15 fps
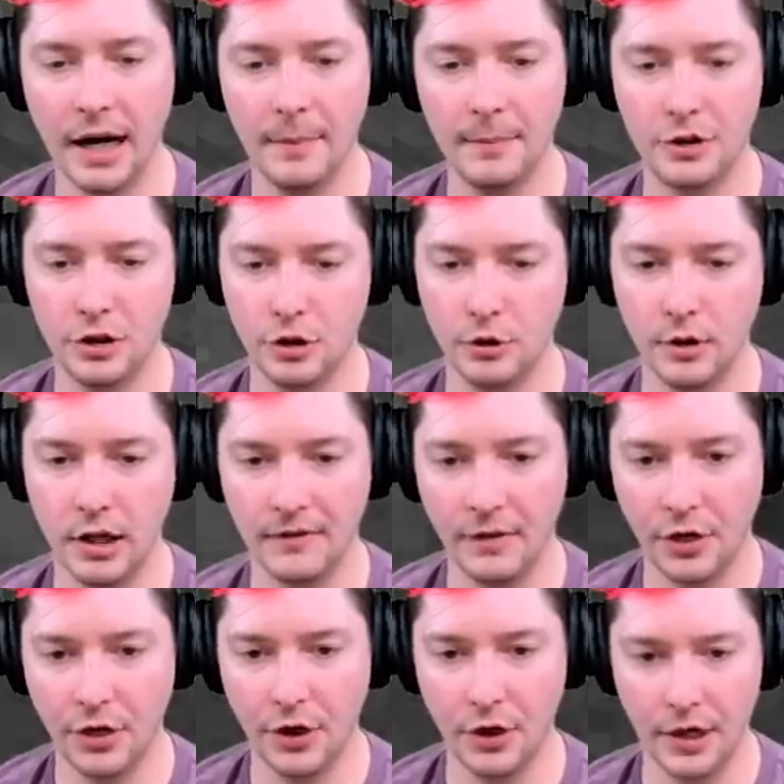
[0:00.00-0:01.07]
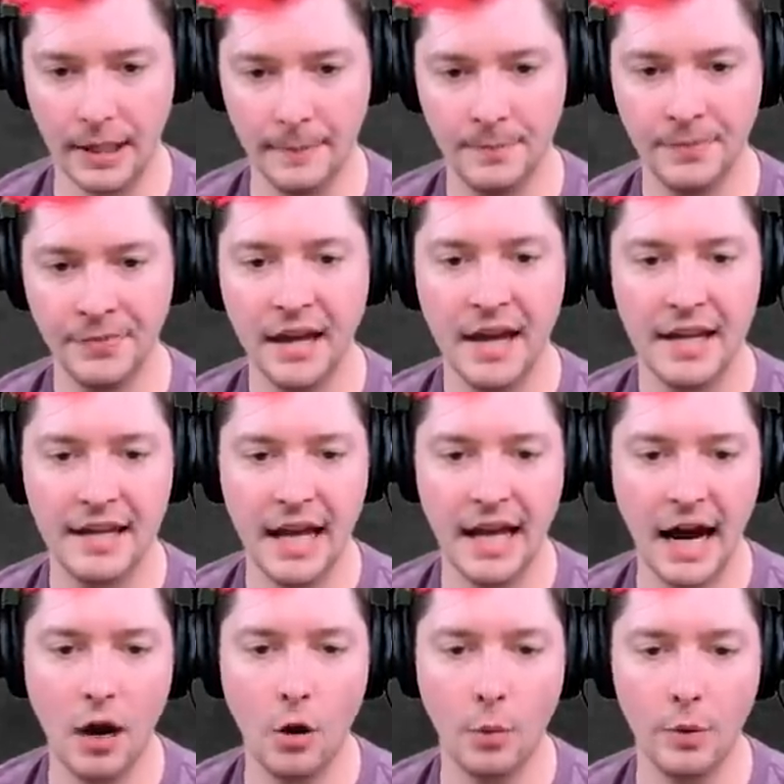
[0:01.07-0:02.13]
up to level 30.
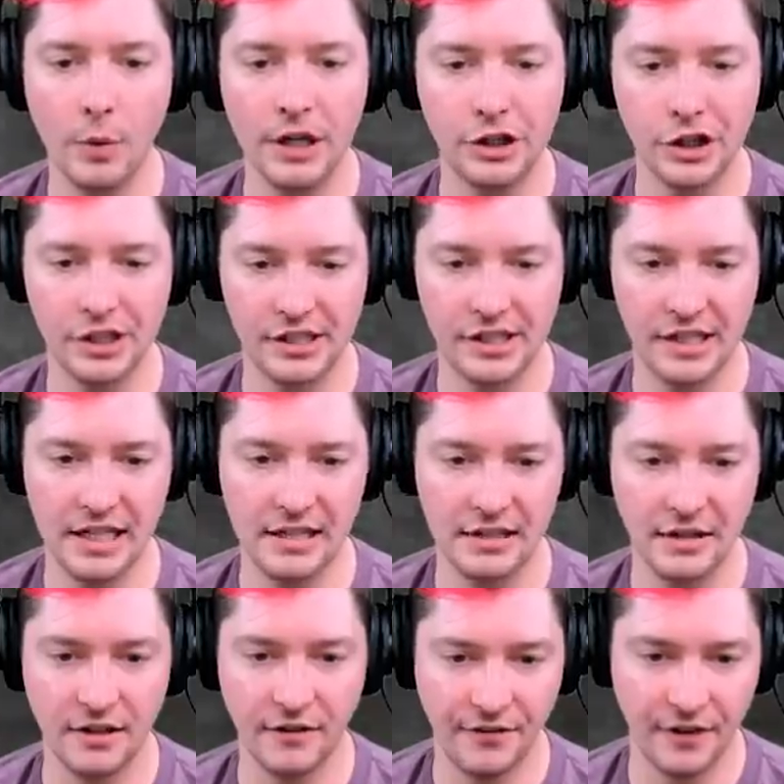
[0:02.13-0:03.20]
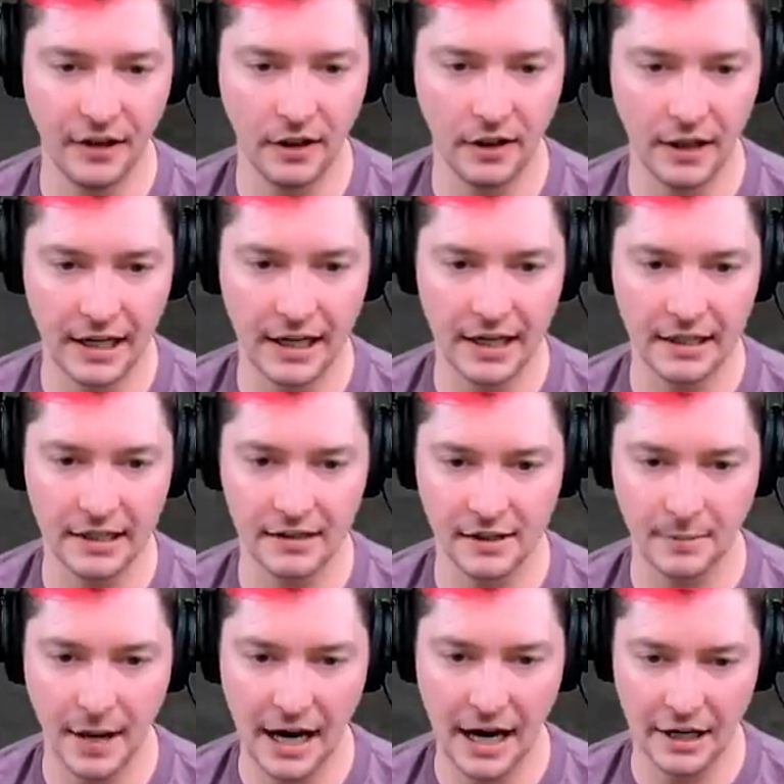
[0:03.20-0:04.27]
Now we just need to fill in
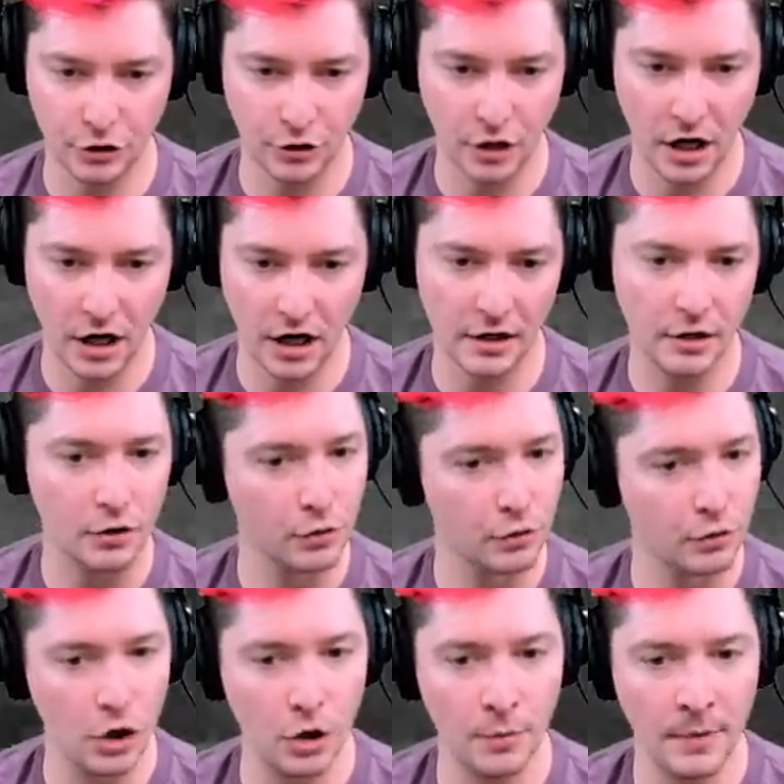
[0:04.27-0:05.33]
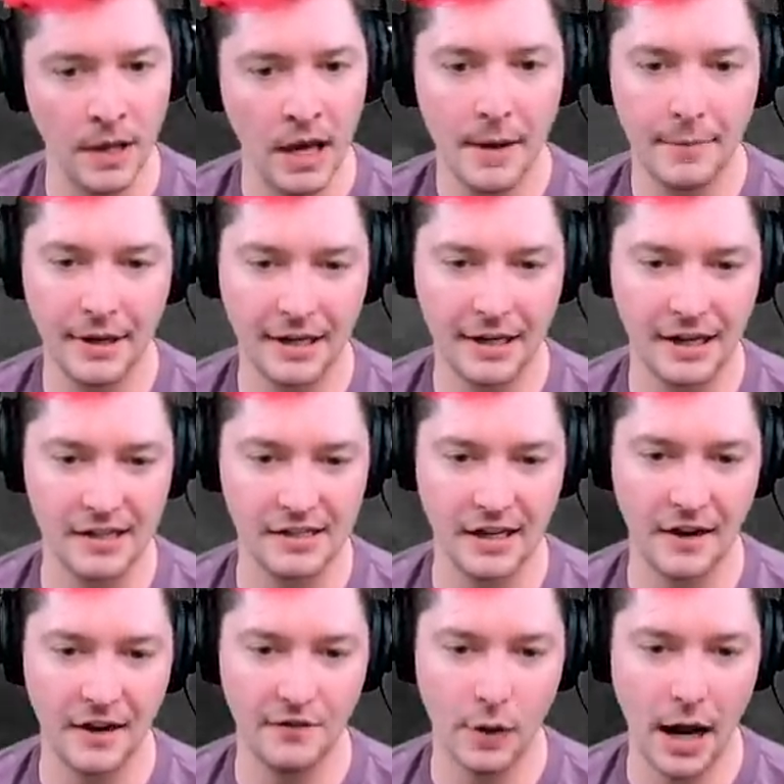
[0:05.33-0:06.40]
some extra room because
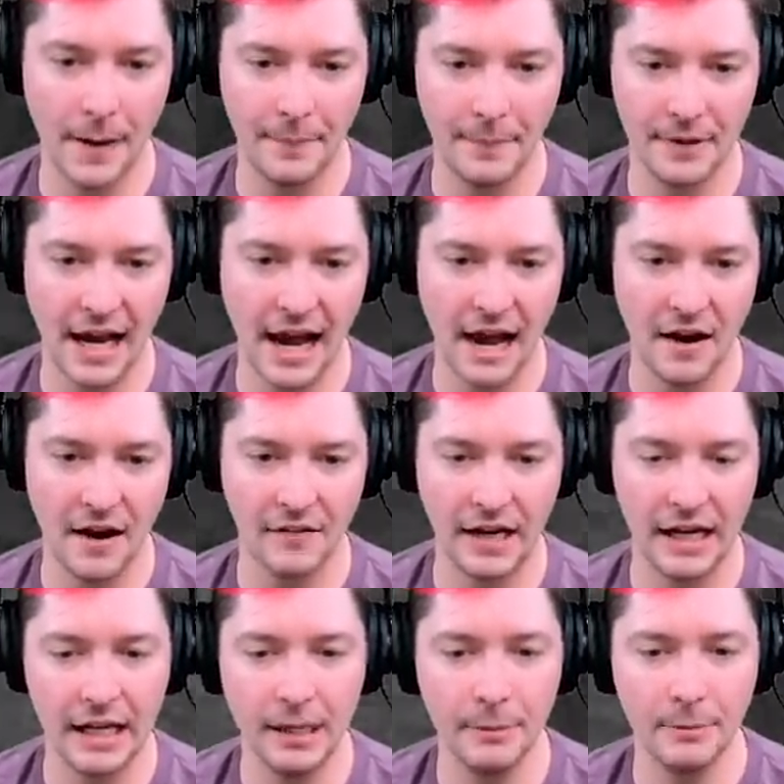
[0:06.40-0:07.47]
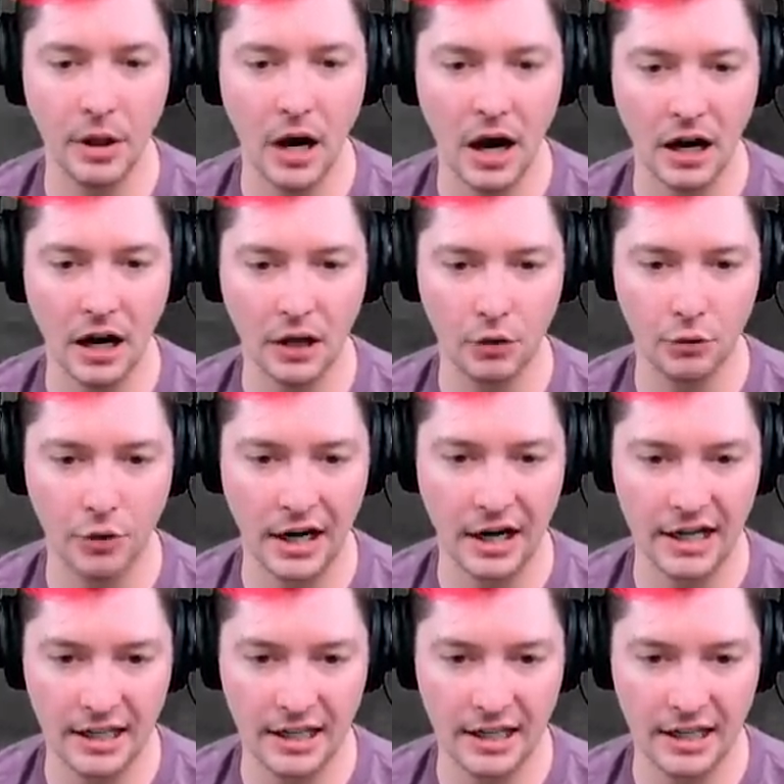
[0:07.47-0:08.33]
if you happen to have any block right